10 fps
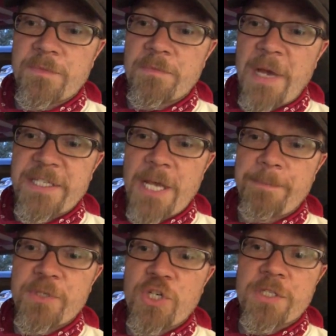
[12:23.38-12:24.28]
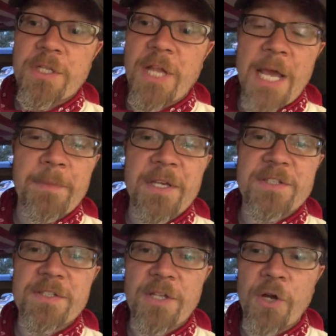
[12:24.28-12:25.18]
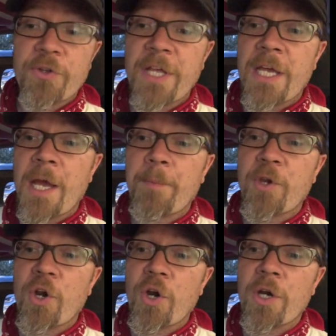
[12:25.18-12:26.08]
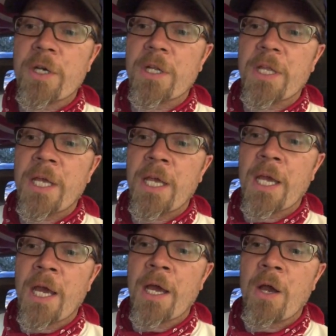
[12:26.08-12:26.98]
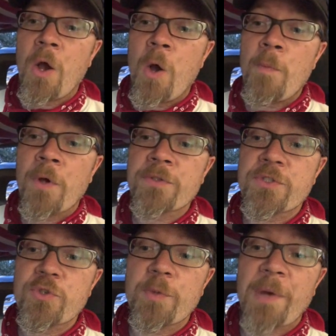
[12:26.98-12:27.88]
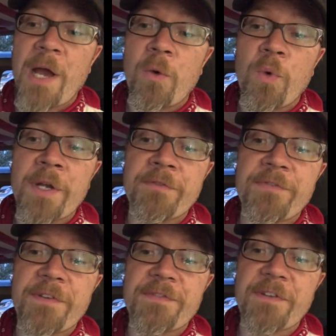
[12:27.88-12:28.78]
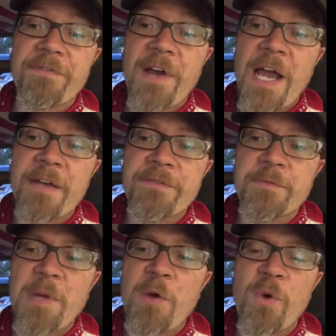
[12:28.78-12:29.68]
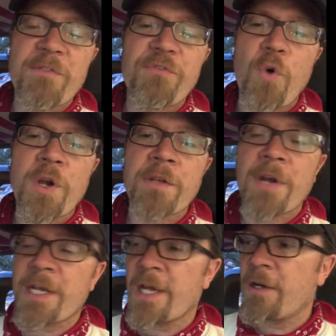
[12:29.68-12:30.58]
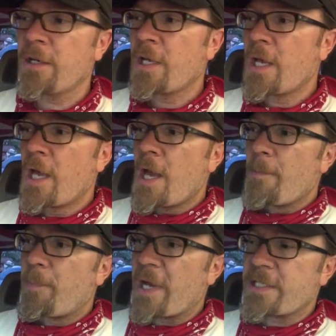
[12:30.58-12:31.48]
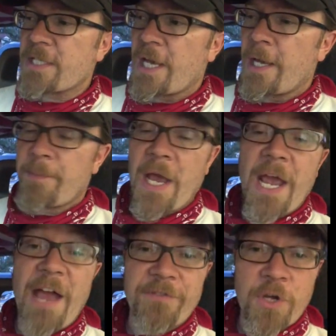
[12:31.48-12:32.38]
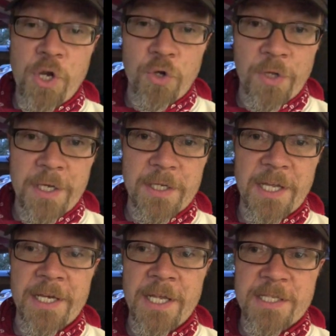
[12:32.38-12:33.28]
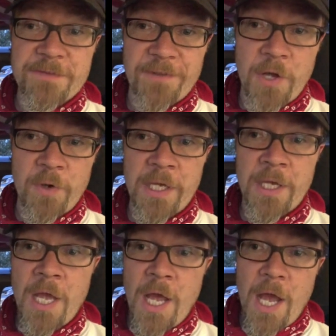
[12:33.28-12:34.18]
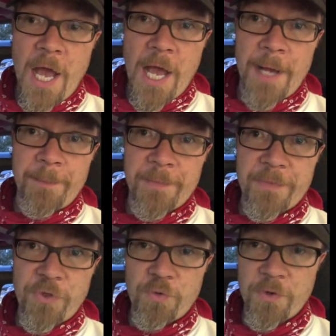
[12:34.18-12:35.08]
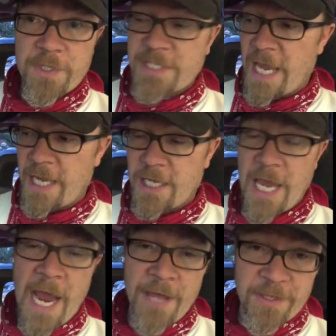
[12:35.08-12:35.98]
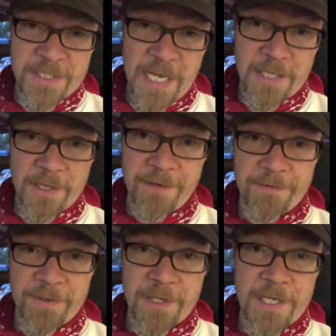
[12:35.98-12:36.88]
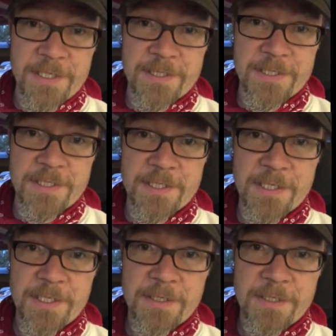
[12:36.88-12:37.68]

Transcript: My temperature's climbing slowly. I'm currently almost to about 155, about 140 right now. But I have coolant that is flowing through the tank, and the tank level is